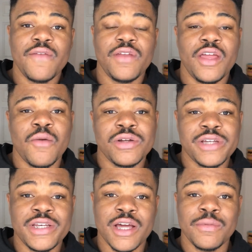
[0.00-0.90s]
video, which I
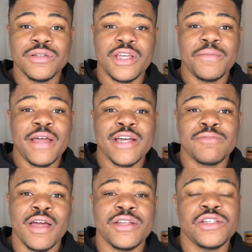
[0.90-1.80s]
double dipped as
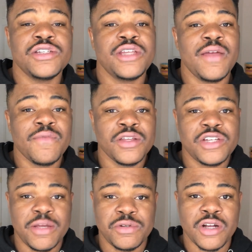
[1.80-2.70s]
my audition tape for the
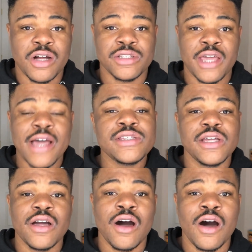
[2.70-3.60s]
James Charles casting
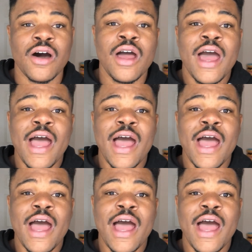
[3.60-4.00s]
call,